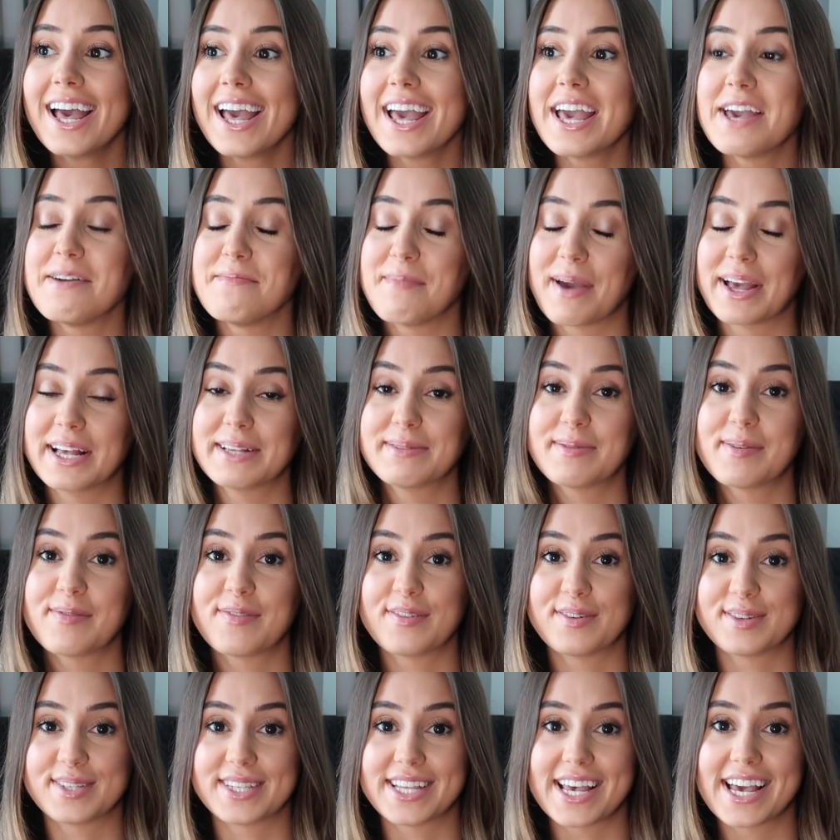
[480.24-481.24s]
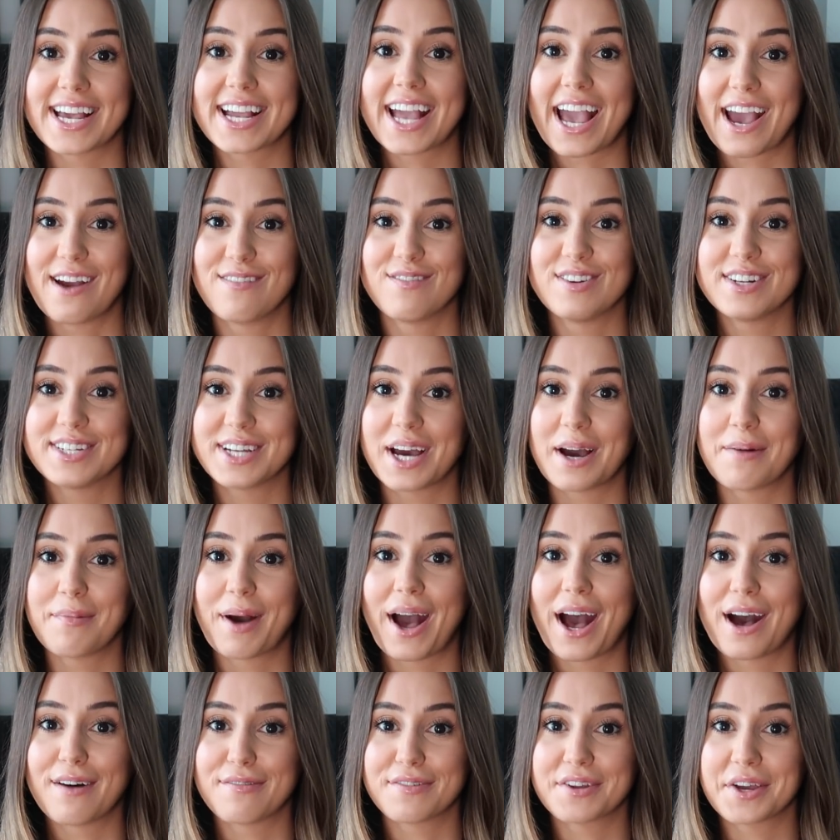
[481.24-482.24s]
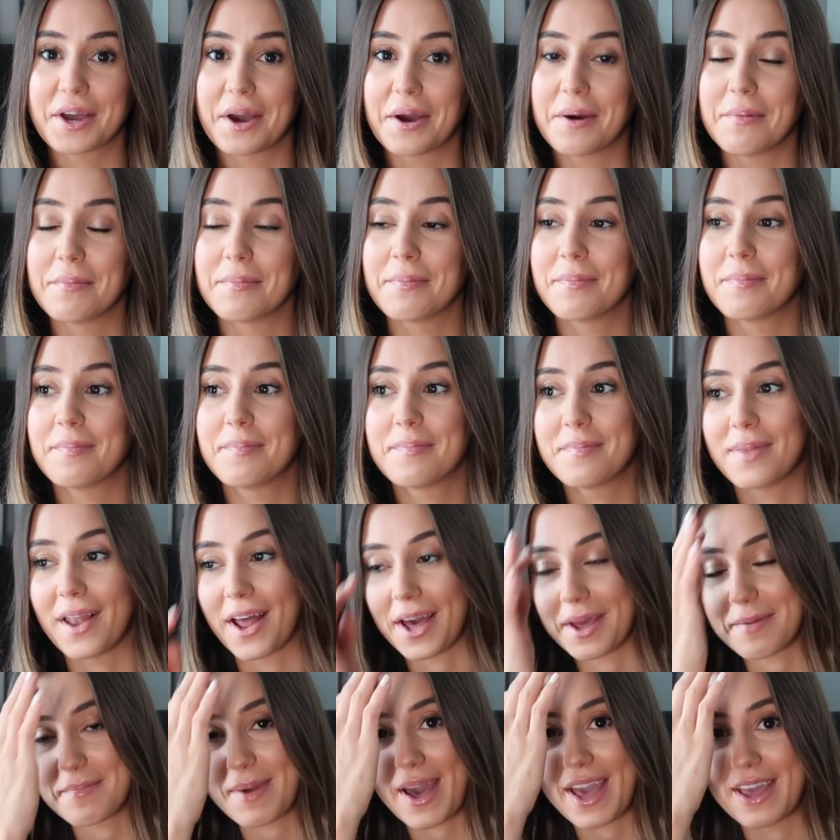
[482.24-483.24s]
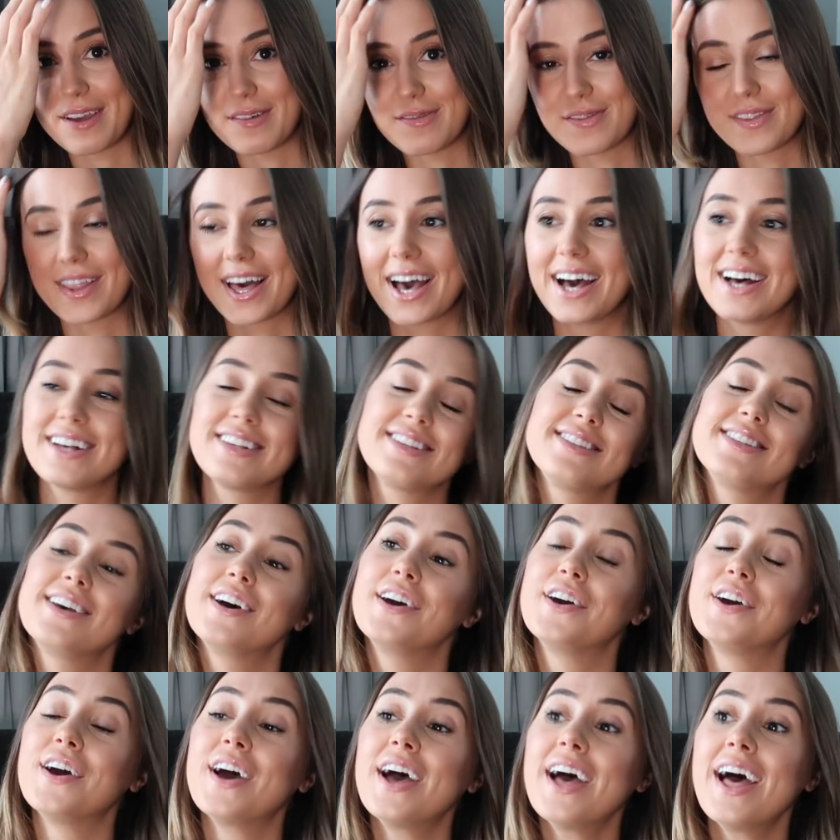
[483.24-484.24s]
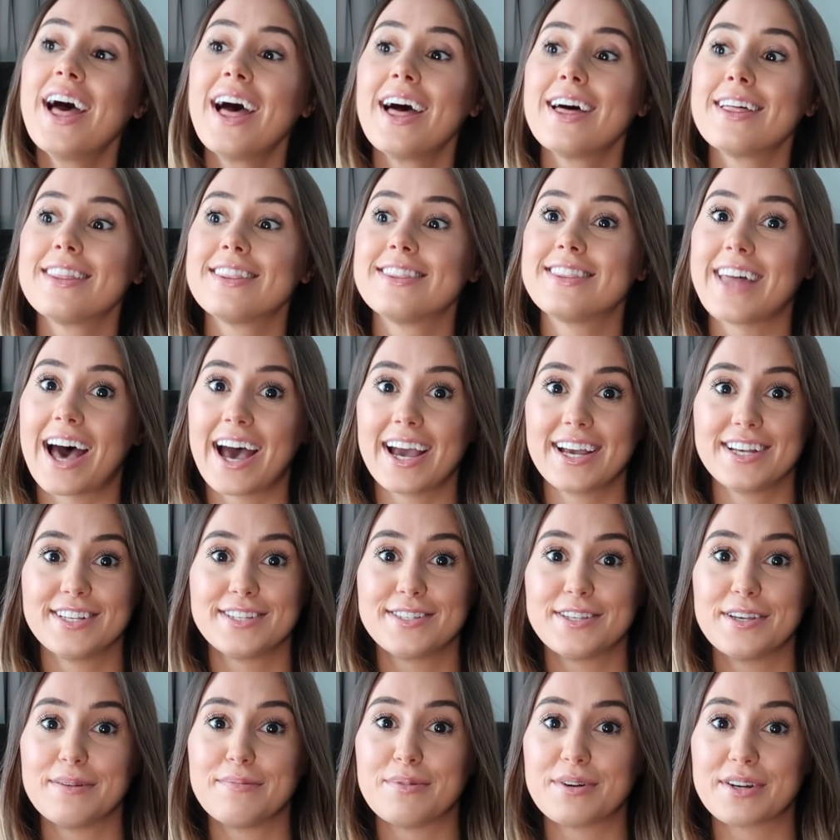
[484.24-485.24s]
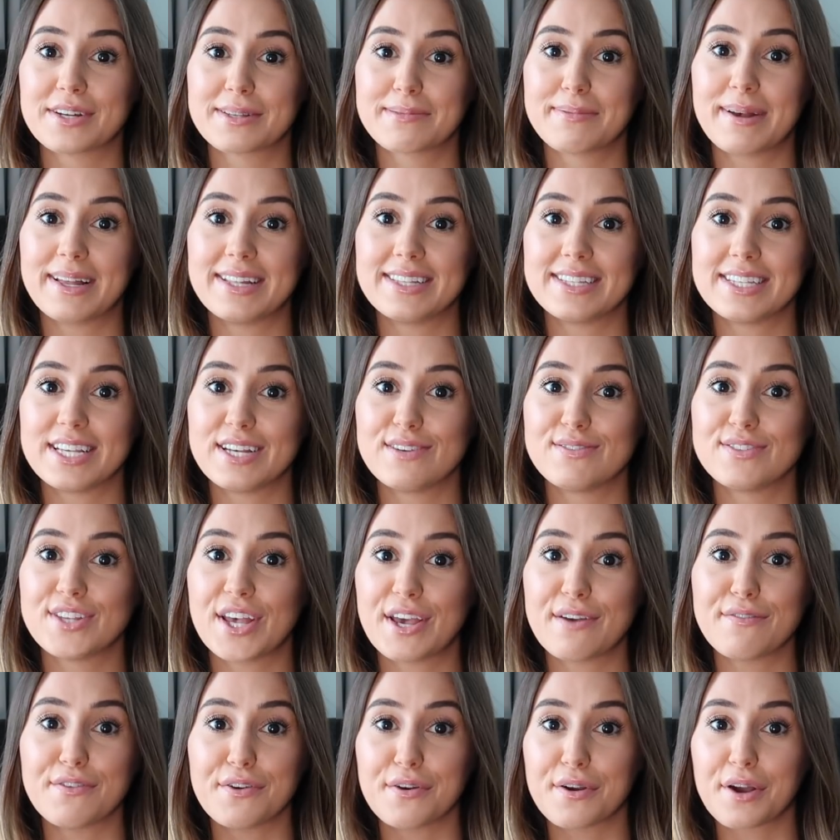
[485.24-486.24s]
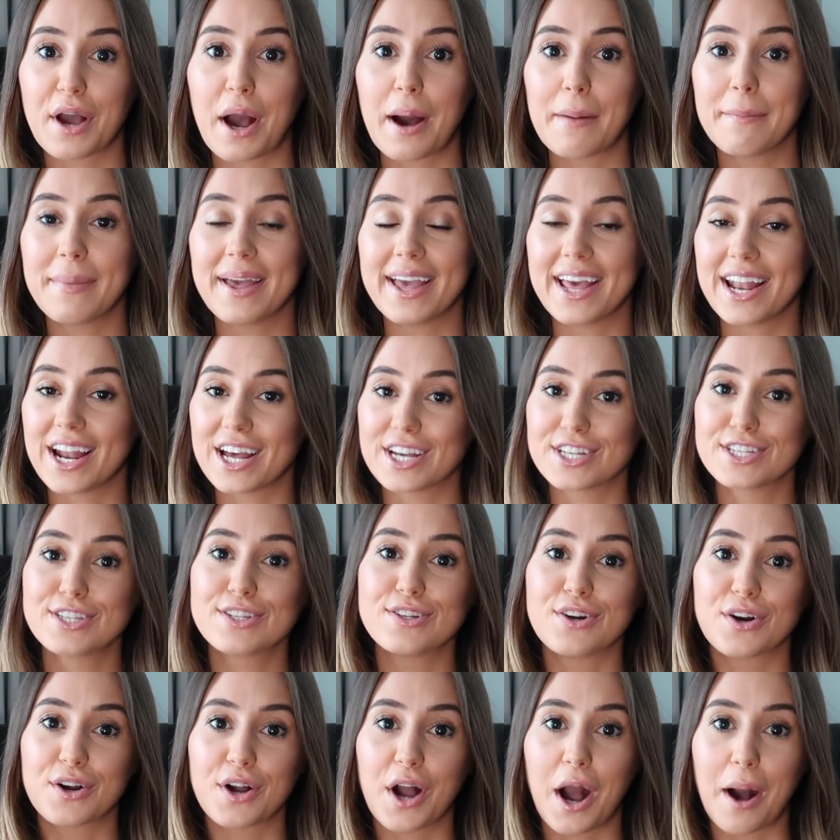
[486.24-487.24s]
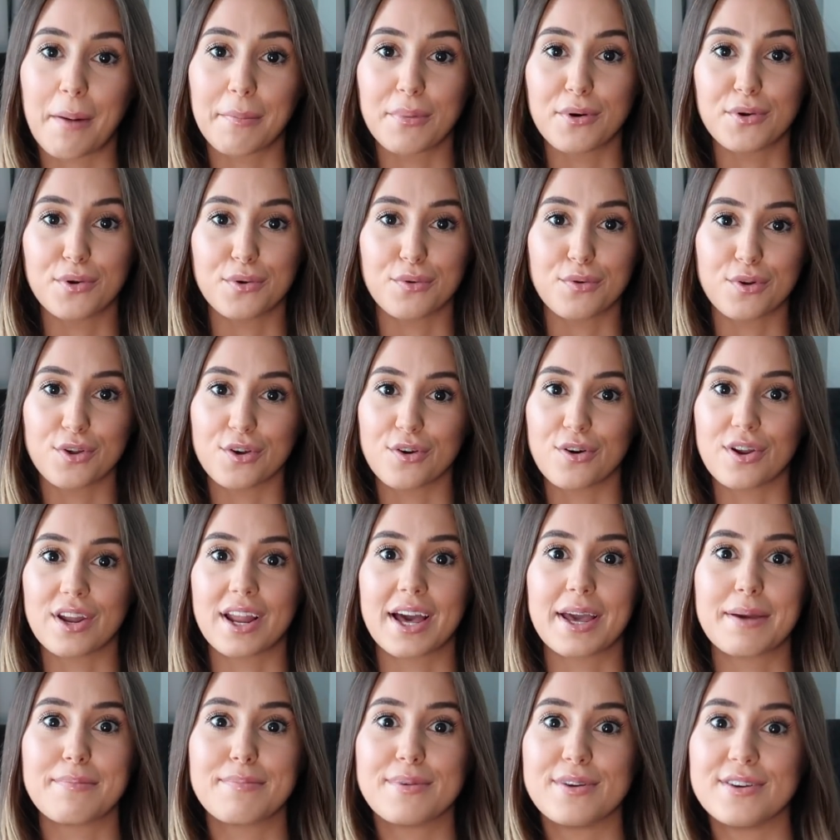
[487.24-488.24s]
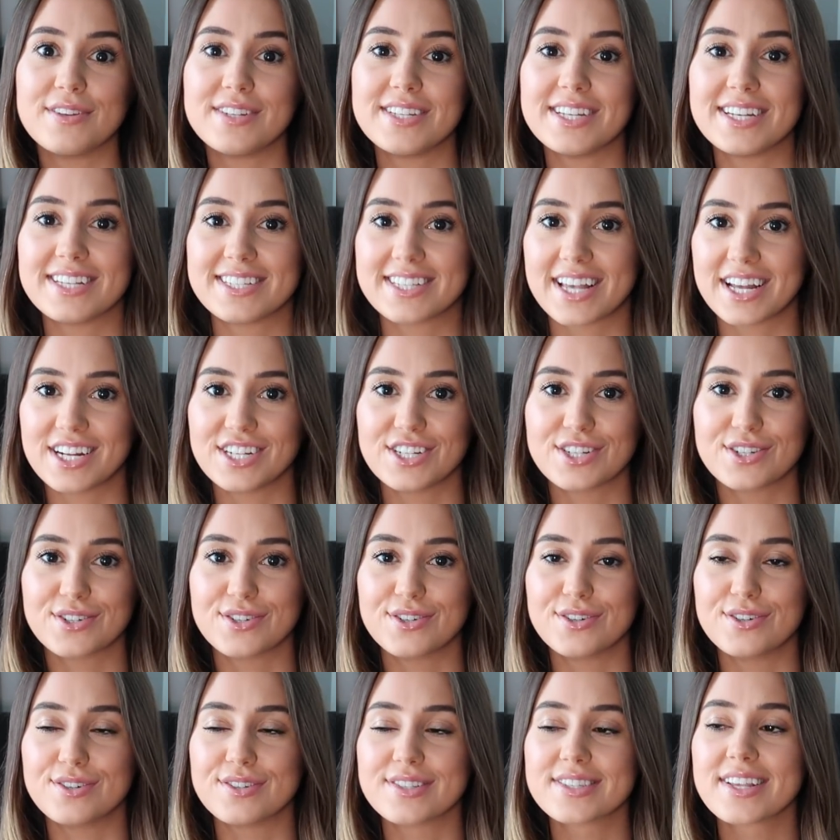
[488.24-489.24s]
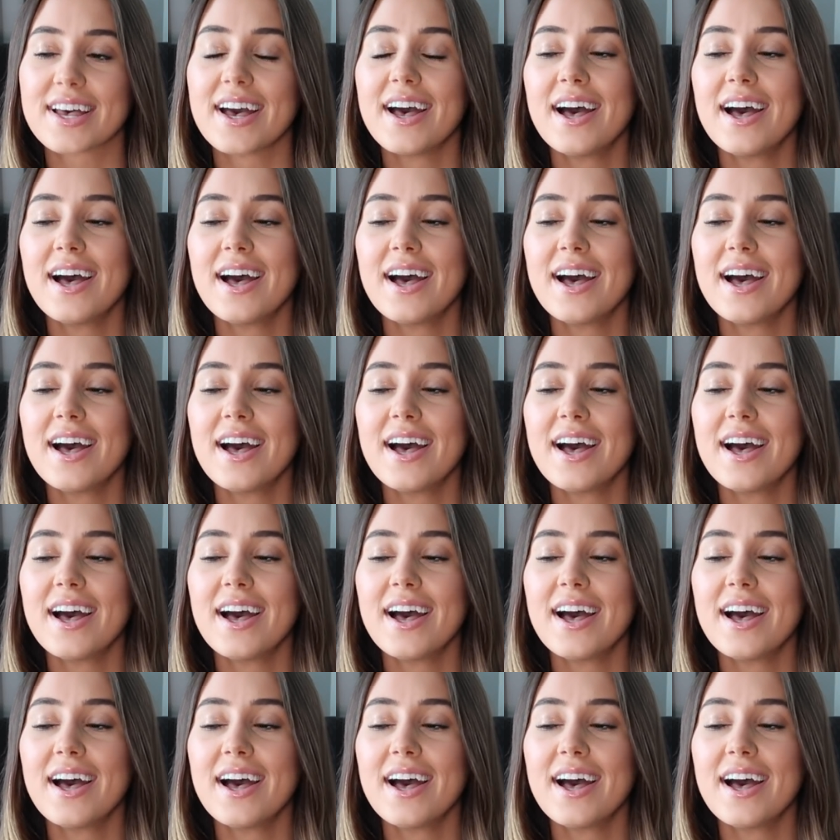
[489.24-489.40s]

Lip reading: It makes me feel sick every time I have to go and like pay for that. So that is super expensive. So if you come here, like stock up on all your like beauty essentials,